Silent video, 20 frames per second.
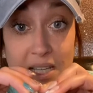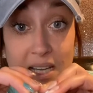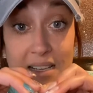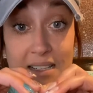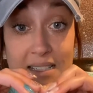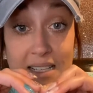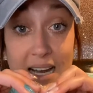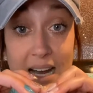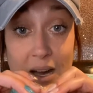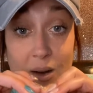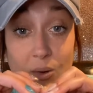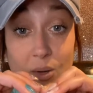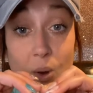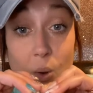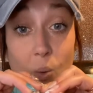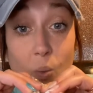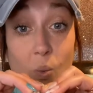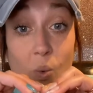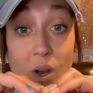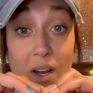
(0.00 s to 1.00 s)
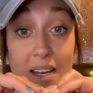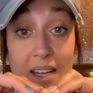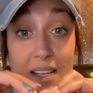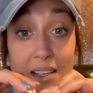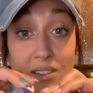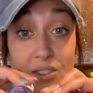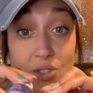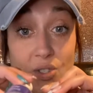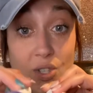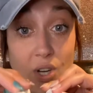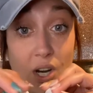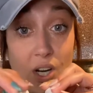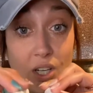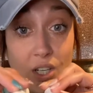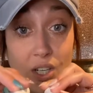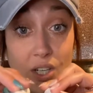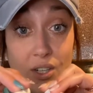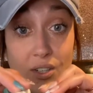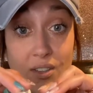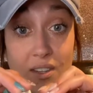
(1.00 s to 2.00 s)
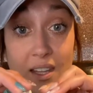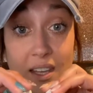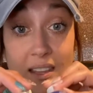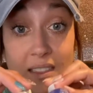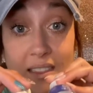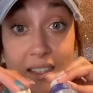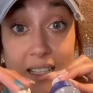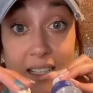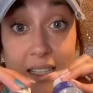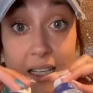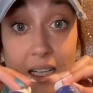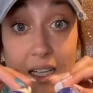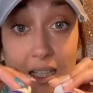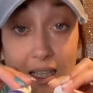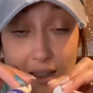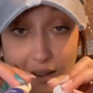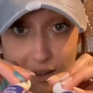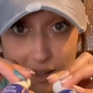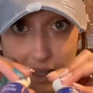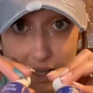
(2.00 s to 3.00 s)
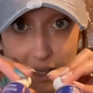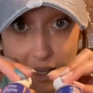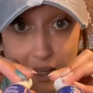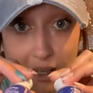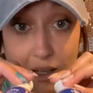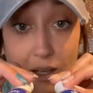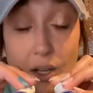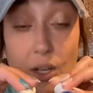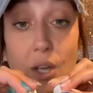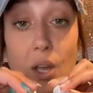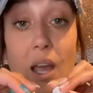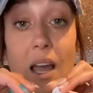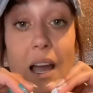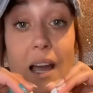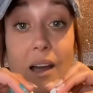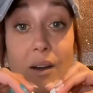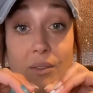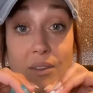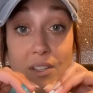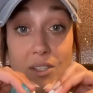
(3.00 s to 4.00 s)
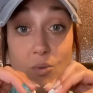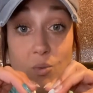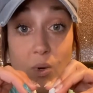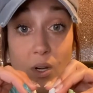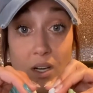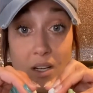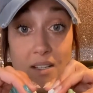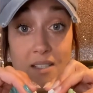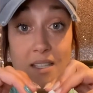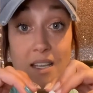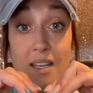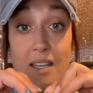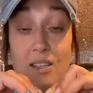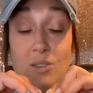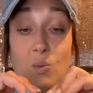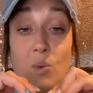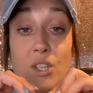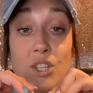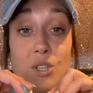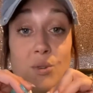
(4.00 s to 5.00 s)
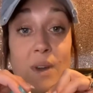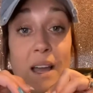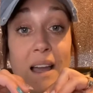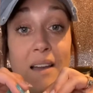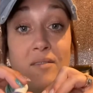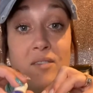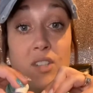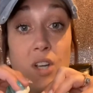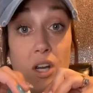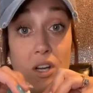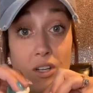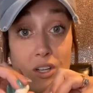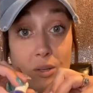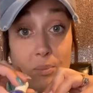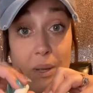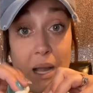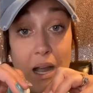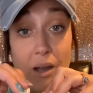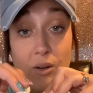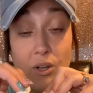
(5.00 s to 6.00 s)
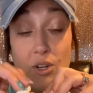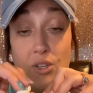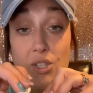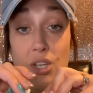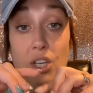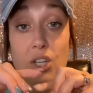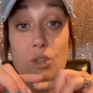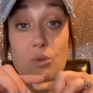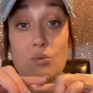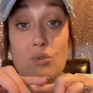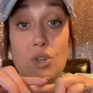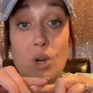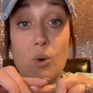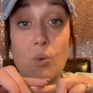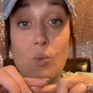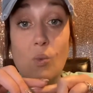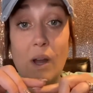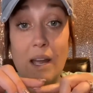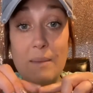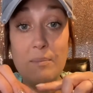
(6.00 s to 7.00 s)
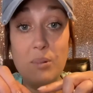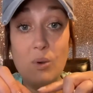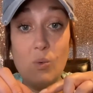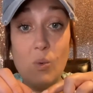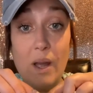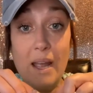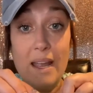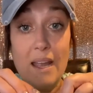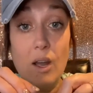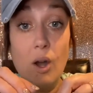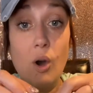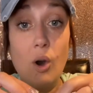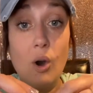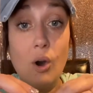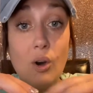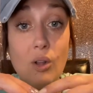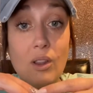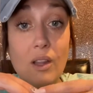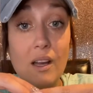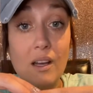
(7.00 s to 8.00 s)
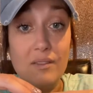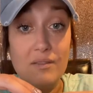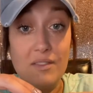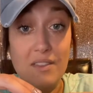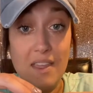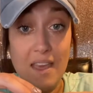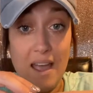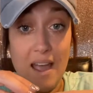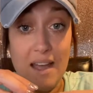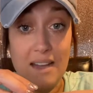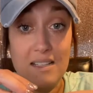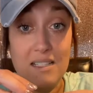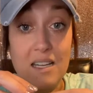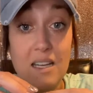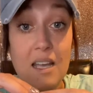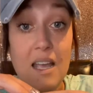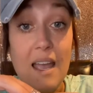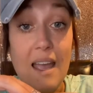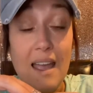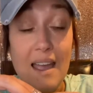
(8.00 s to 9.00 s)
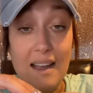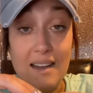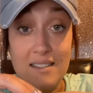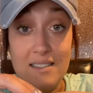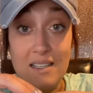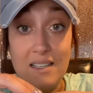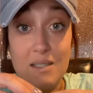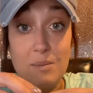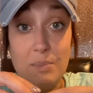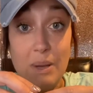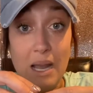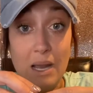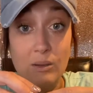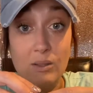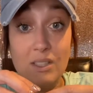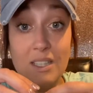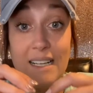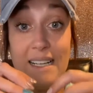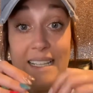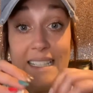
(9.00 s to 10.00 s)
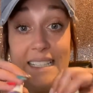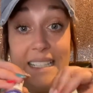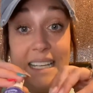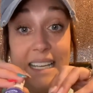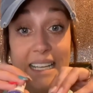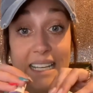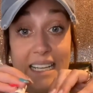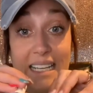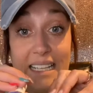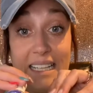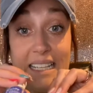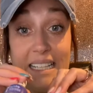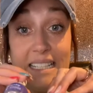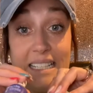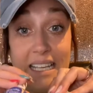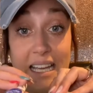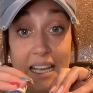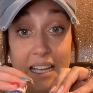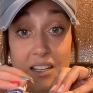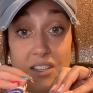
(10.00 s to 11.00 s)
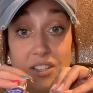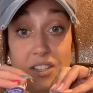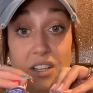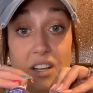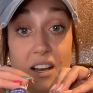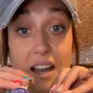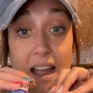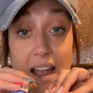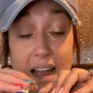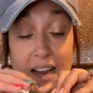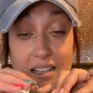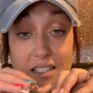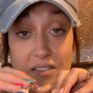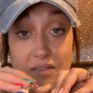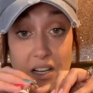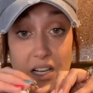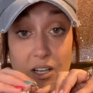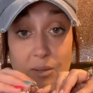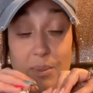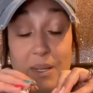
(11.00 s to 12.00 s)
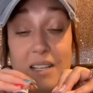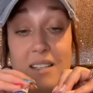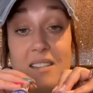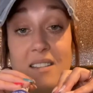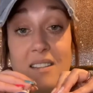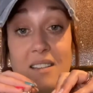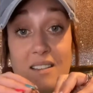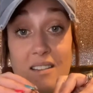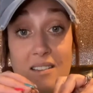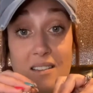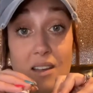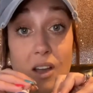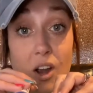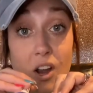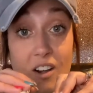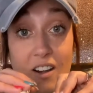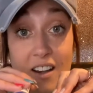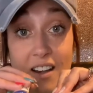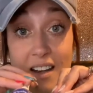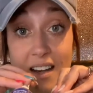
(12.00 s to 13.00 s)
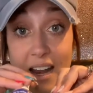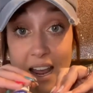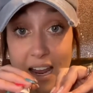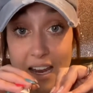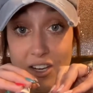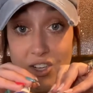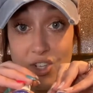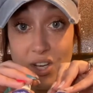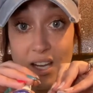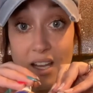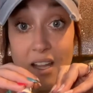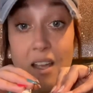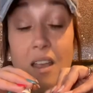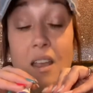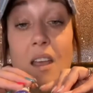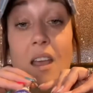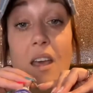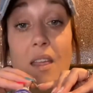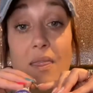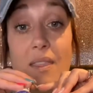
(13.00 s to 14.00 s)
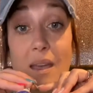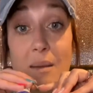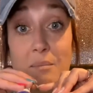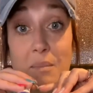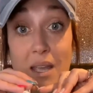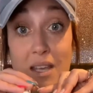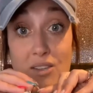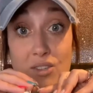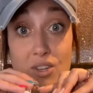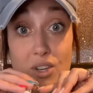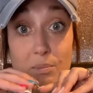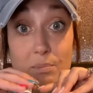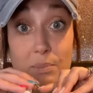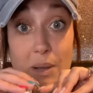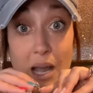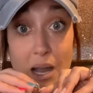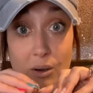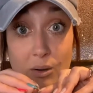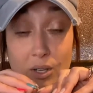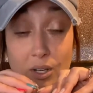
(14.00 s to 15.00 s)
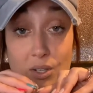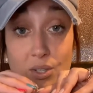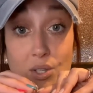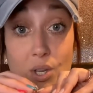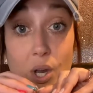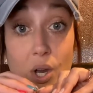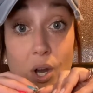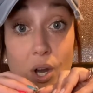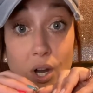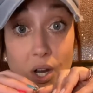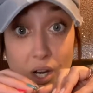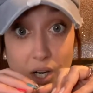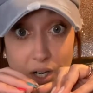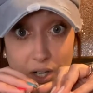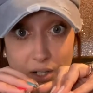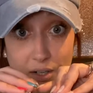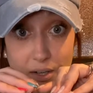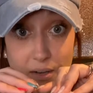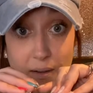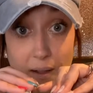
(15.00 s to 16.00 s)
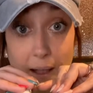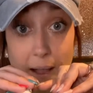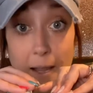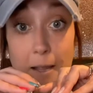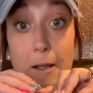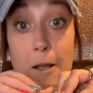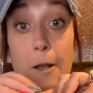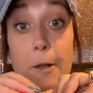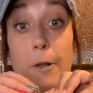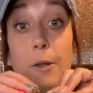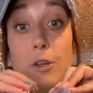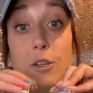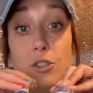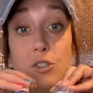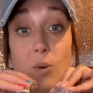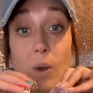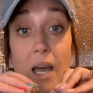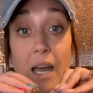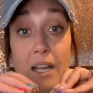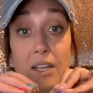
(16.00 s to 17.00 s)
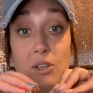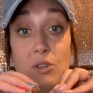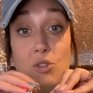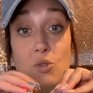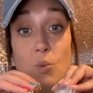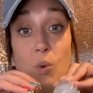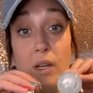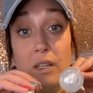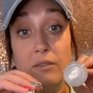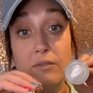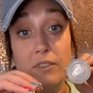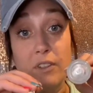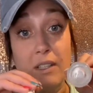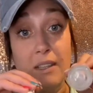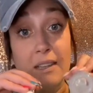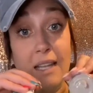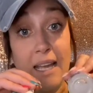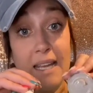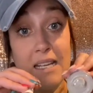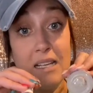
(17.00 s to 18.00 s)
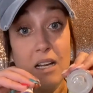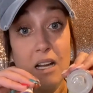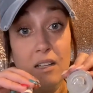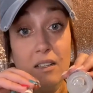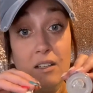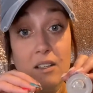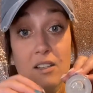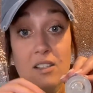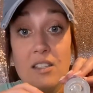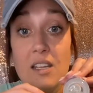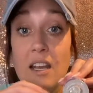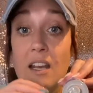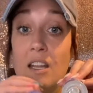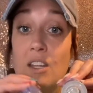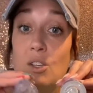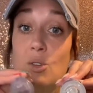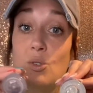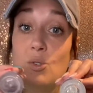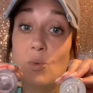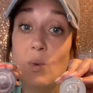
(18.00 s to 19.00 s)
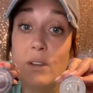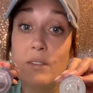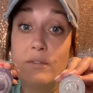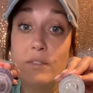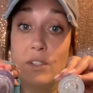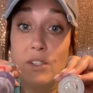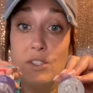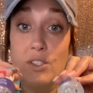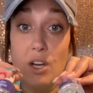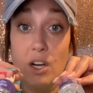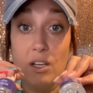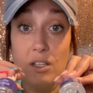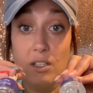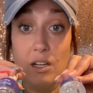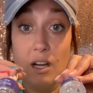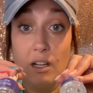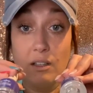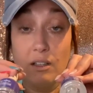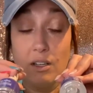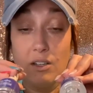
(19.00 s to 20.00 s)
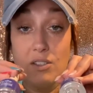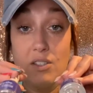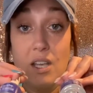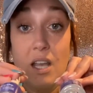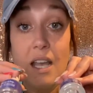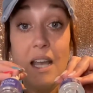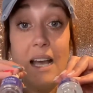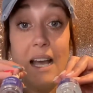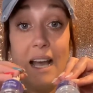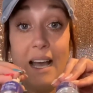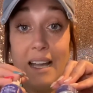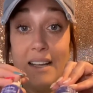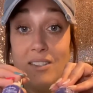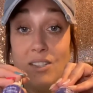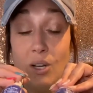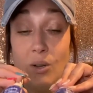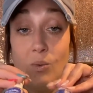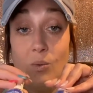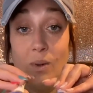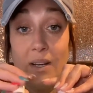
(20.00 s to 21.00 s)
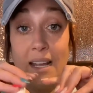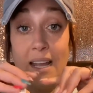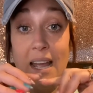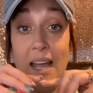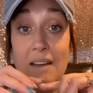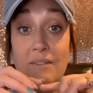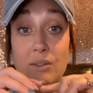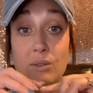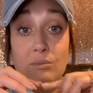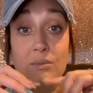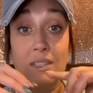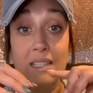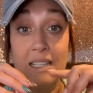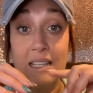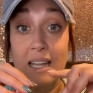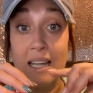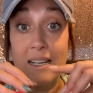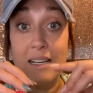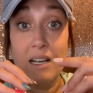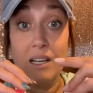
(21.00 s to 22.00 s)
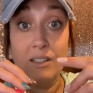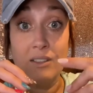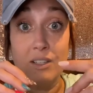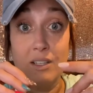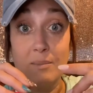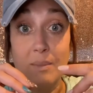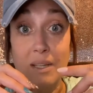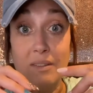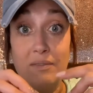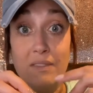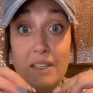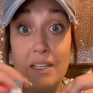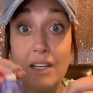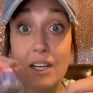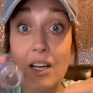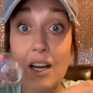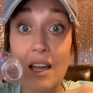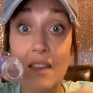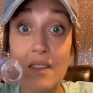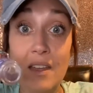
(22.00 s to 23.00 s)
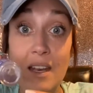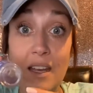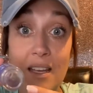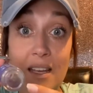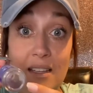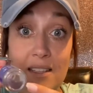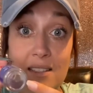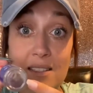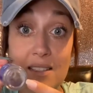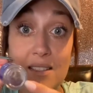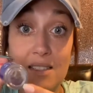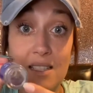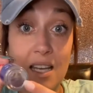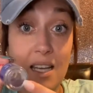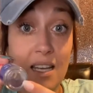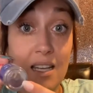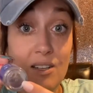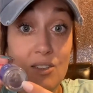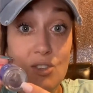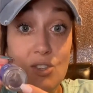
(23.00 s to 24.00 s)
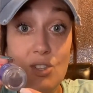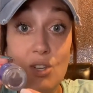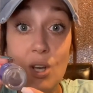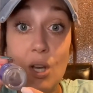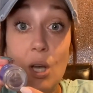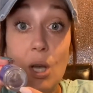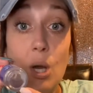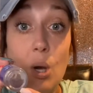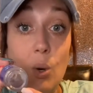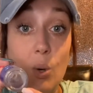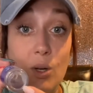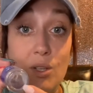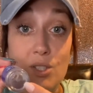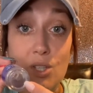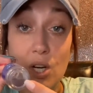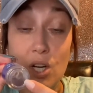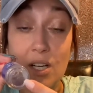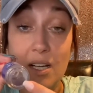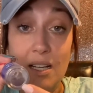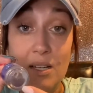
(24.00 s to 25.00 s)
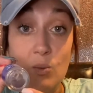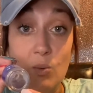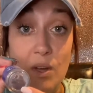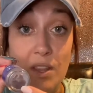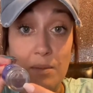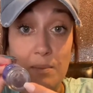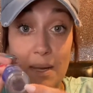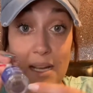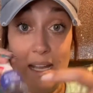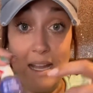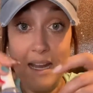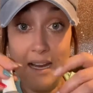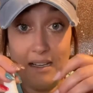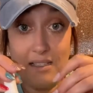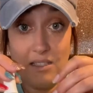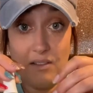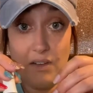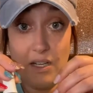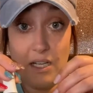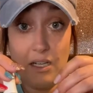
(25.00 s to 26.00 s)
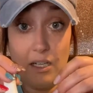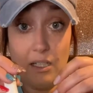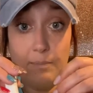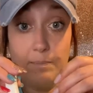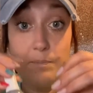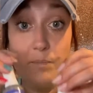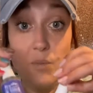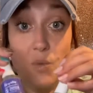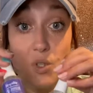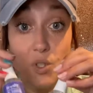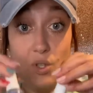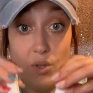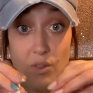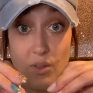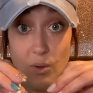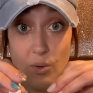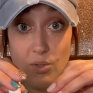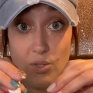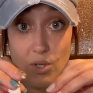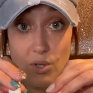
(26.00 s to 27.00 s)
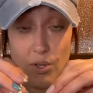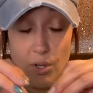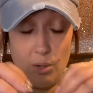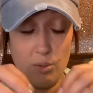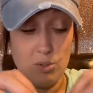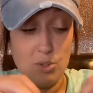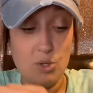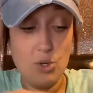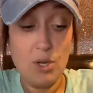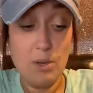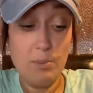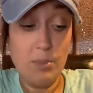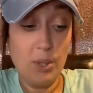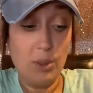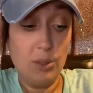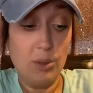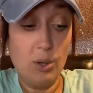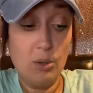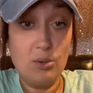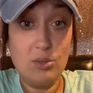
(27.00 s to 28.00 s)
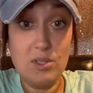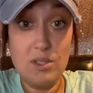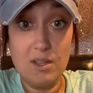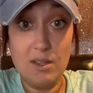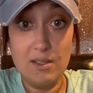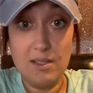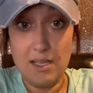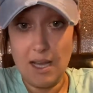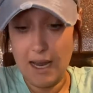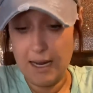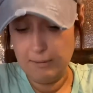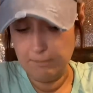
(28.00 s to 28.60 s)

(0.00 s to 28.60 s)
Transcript: down, one is darker than the other. How this works is when you have darker powders and you don't wipe away all of that excess powder, it can get into your activator because this is the hardening agent that makes your powders hard, okay? So I use one for light colors and I use one for dark colors. I don't want to have a really light color on my finger and then it gets tinged or darkened with my activator. So those are those. You can put those to the side.